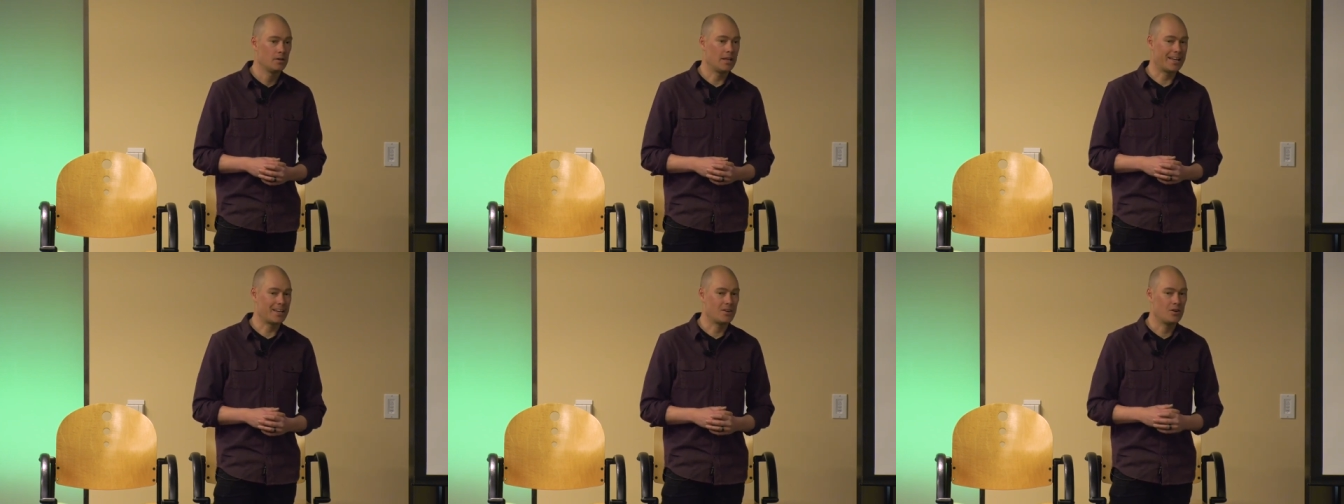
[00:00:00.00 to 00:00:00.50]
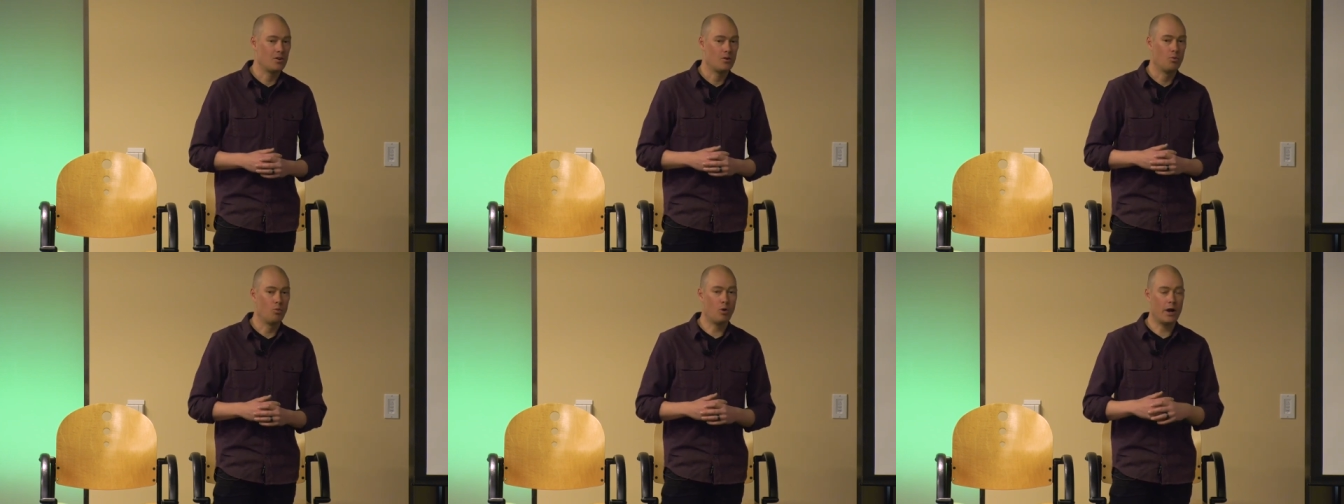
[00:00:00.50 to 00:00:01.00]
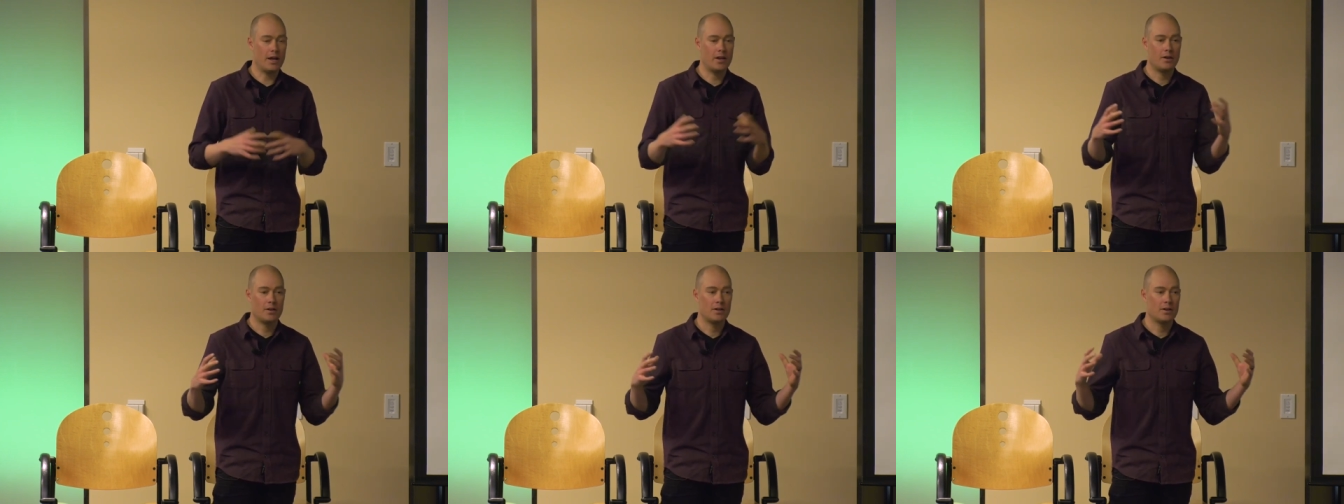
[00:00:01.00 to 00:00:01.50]
Like, what
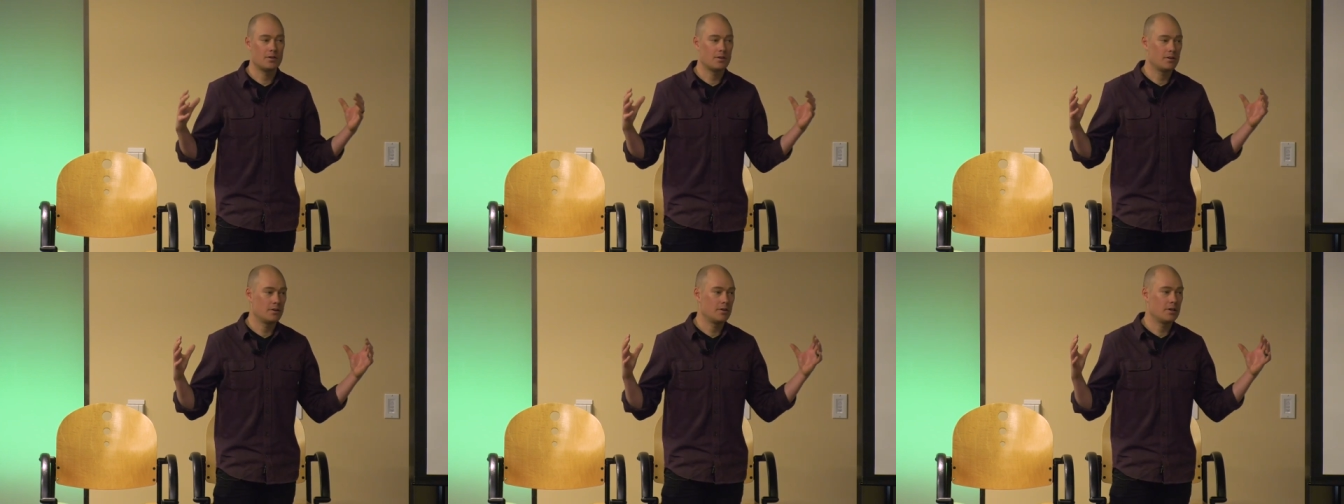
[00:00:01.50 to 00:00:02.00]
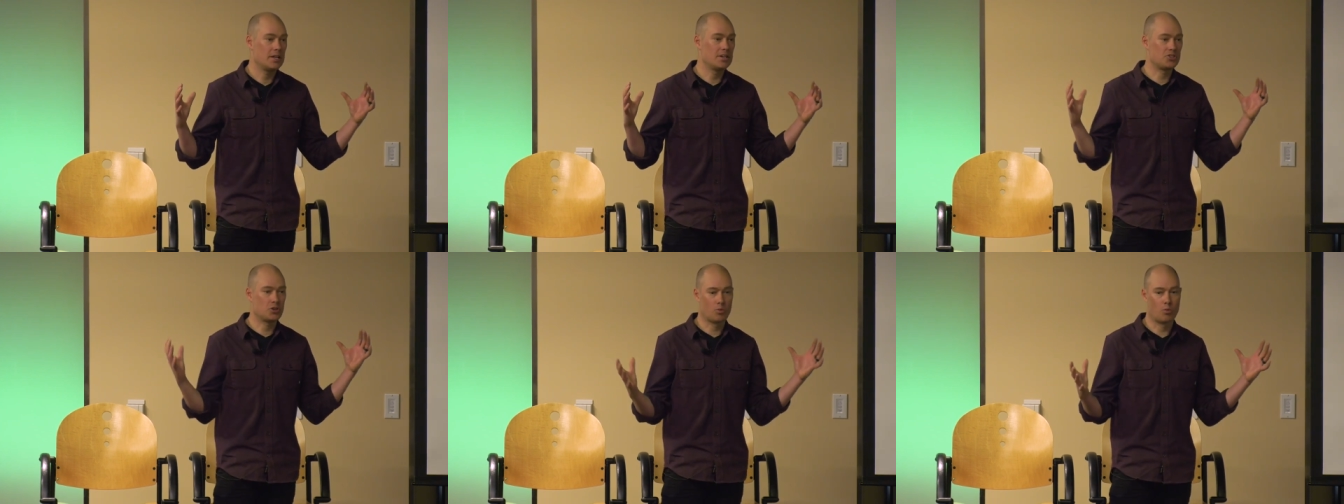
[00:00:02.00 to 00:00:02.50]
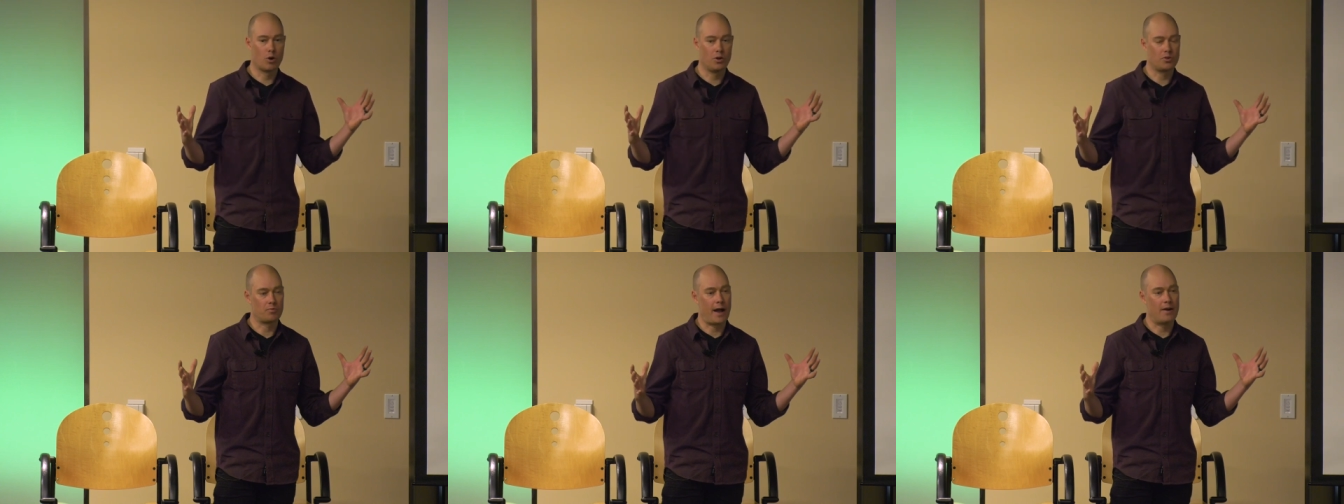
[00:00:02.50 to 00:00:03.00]
is your
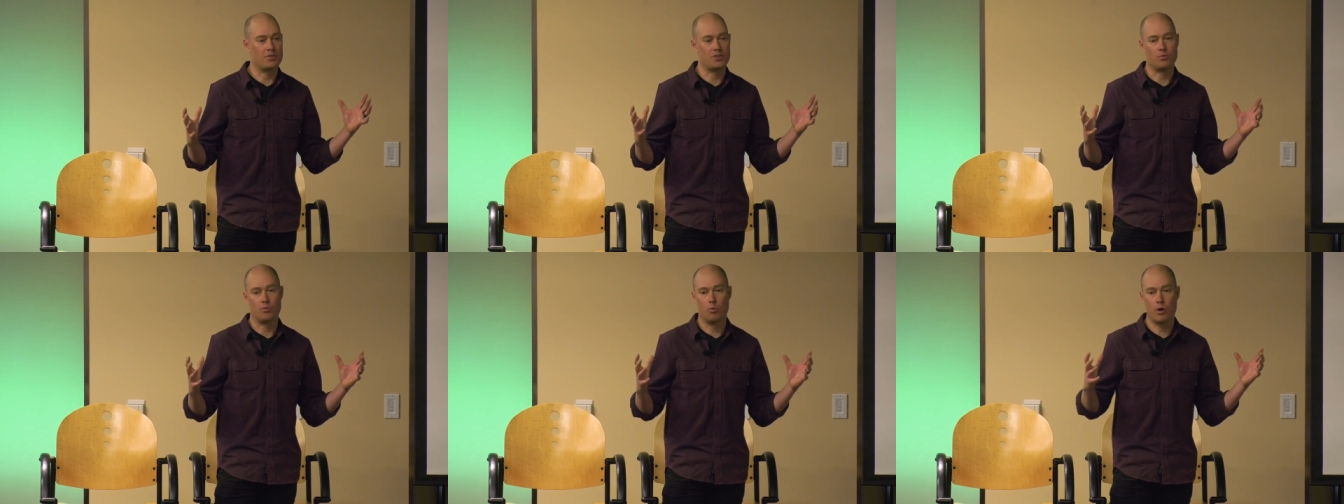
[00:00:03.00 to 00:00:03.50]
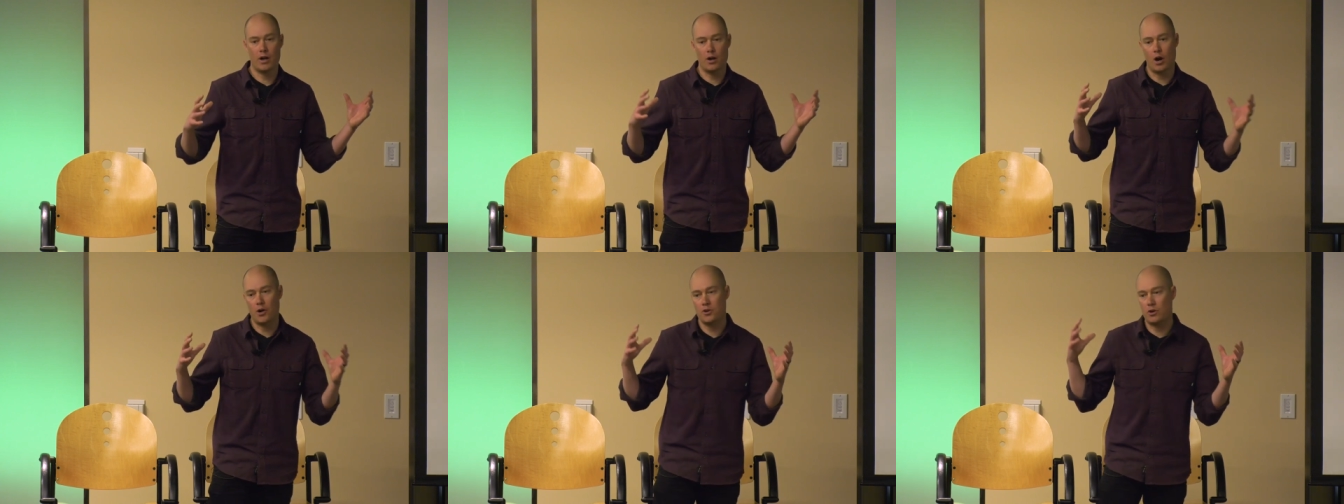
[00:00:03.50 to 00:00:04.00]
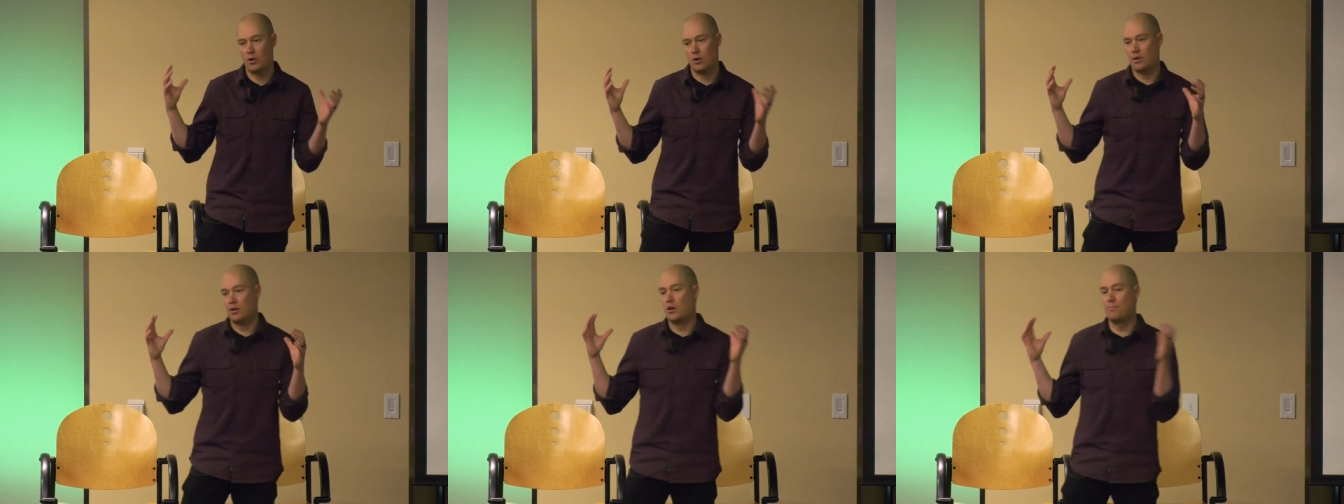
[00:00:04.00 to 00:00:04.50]
world around you? What are
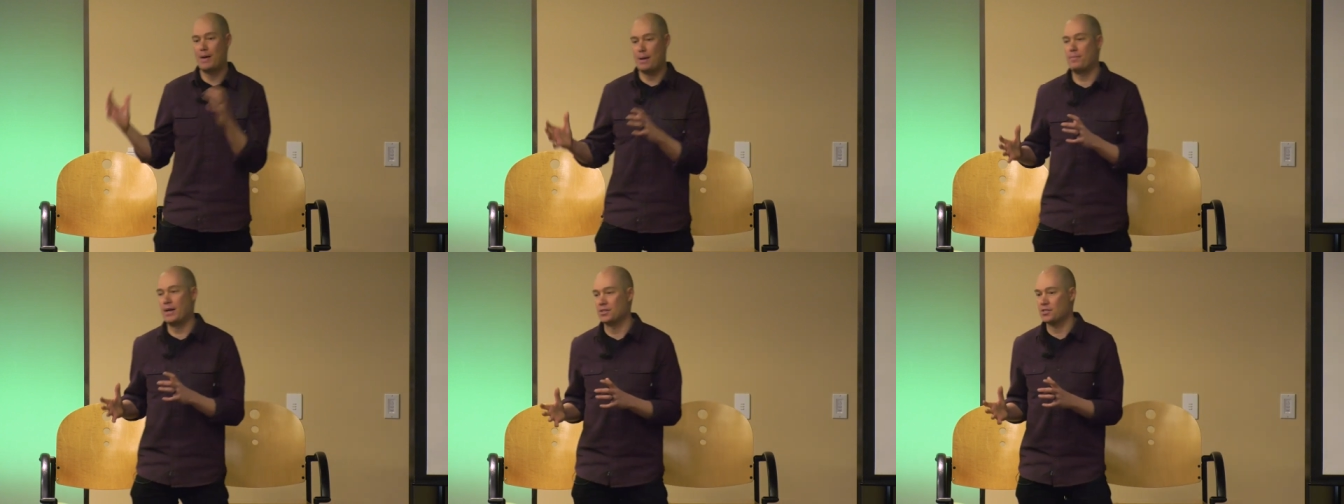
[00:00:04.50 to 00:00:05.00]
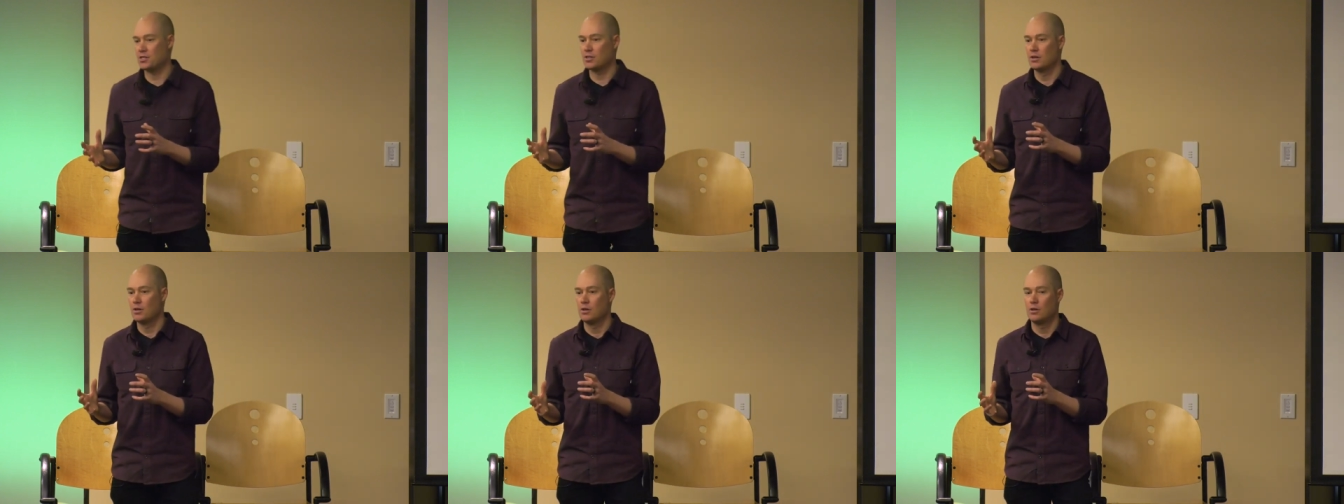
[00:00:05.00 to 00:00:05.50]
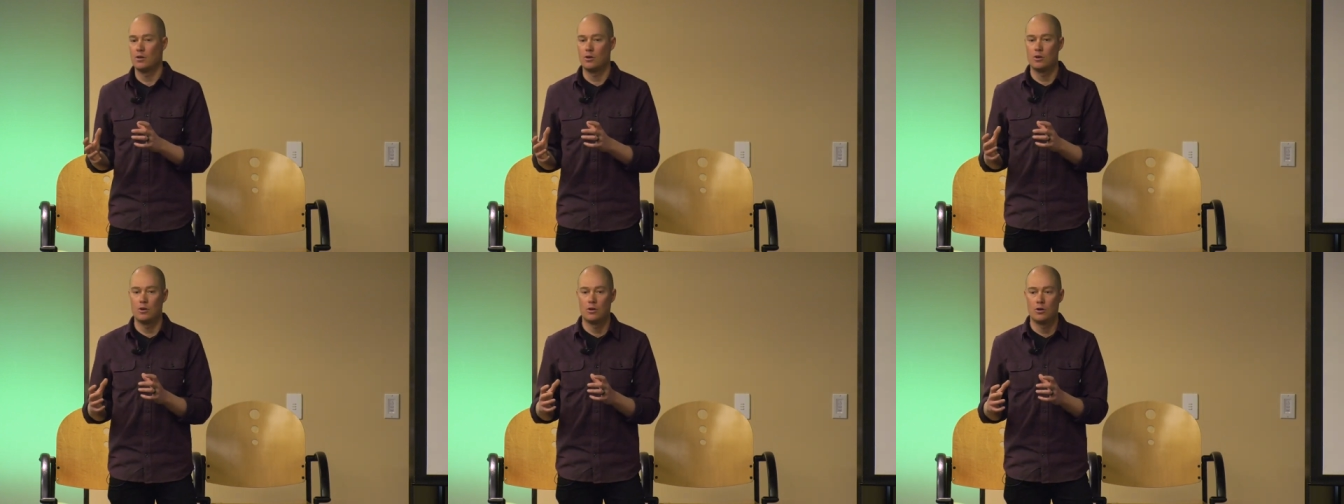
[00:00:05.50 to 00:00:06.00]
your commitments?
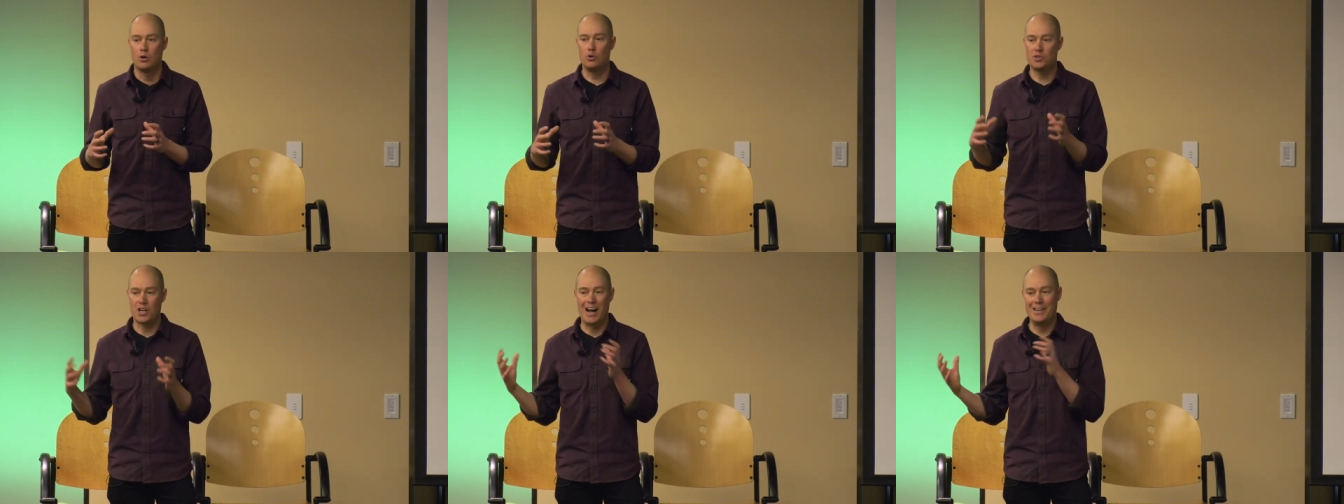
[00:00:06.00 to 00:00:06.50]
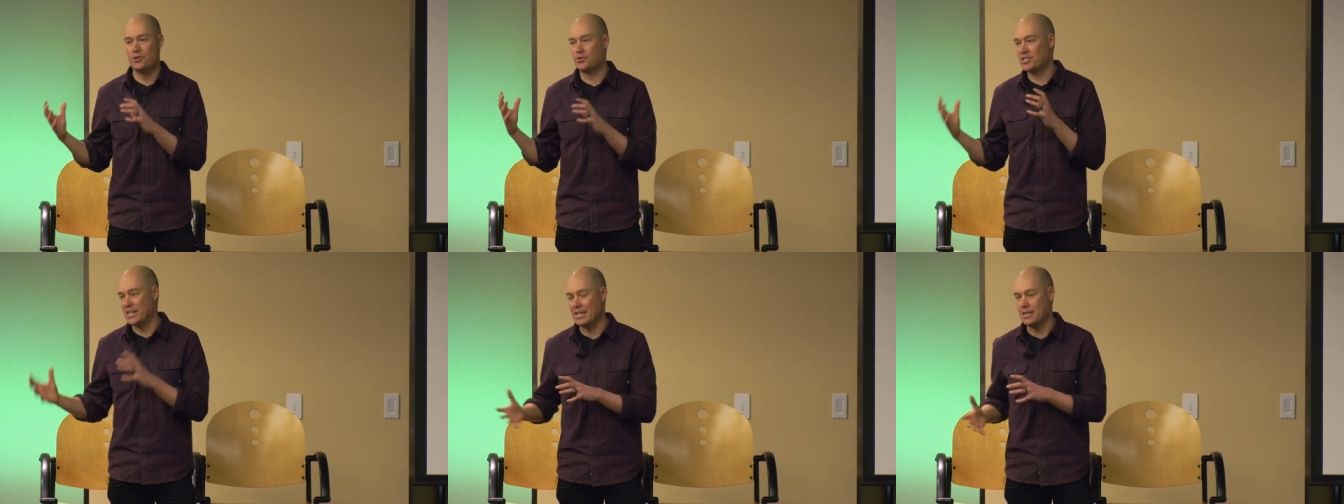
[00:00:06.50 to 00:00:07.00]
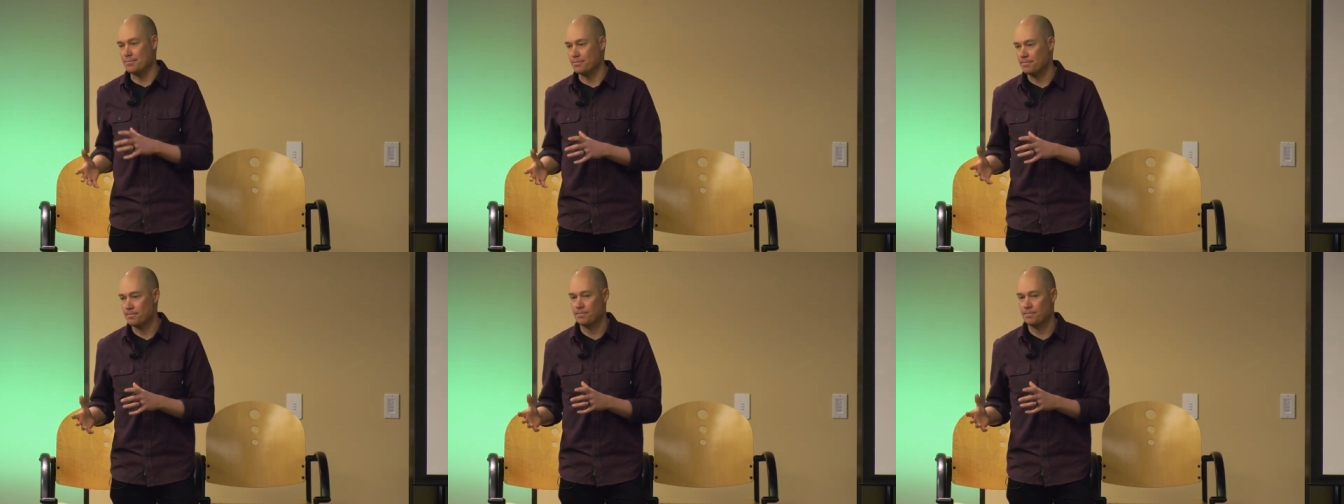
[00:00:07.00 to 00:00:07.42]
Who's on your team?